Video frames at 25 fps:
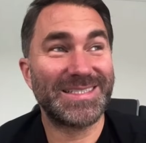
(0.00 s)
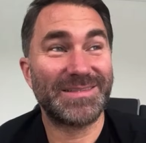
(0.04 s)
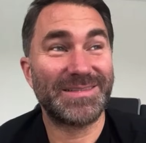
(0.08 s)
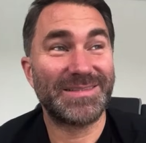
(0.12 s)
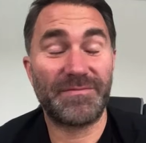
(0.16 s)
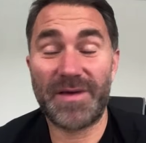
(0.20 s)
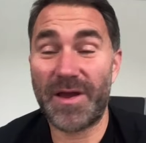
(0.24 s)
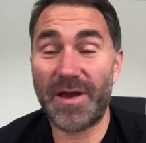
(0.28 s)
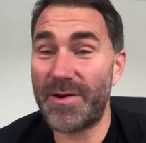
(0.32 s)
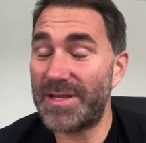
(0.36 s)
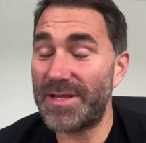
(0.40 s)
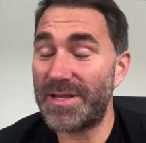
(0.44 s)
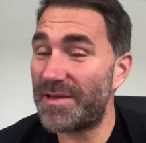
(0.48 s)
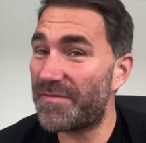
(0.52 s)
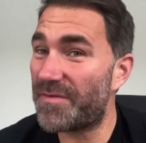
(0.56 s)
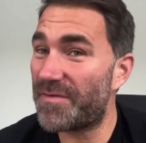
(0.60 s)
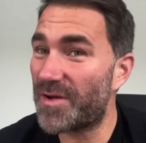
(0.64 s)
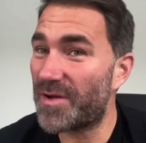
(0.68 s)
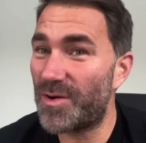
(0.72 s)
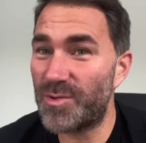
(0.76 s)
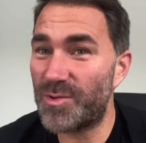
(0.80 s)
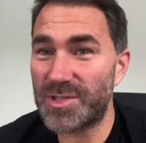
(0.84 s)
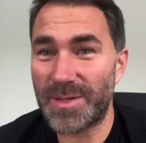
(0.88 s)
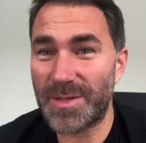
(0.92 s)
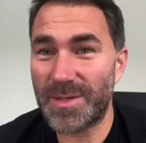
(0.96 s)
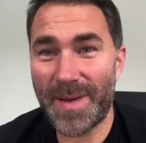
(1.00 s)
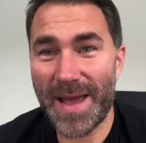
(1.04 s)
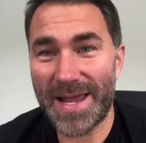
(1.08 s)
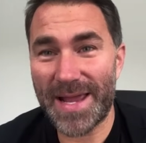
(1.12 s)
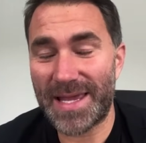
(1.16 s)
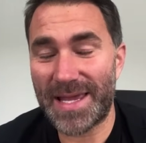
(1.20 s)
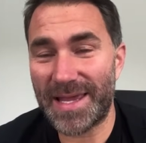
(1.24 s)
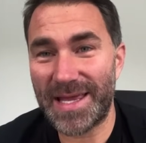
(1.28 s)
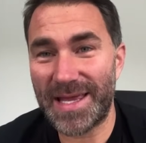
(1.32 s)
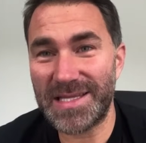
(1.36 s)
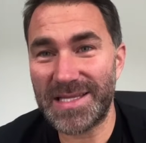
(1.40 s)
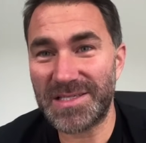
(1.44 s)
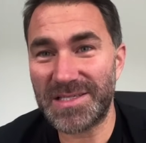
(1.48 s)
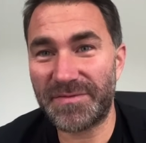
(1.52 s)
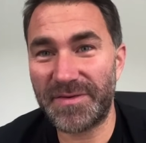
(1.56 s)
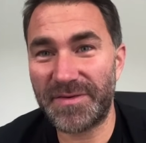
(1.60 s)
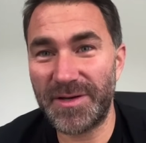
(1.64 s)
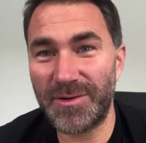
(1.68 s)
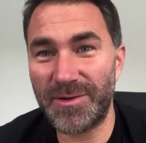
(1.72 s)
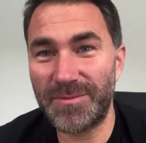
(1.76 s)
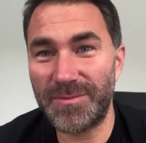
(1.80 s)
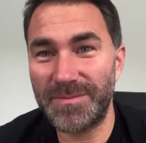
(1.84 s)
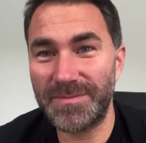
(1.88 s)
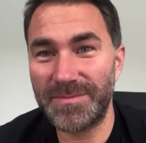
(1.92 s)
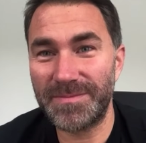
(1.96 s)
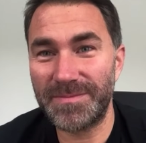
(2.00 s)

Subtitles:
Very difficult to back against Phil.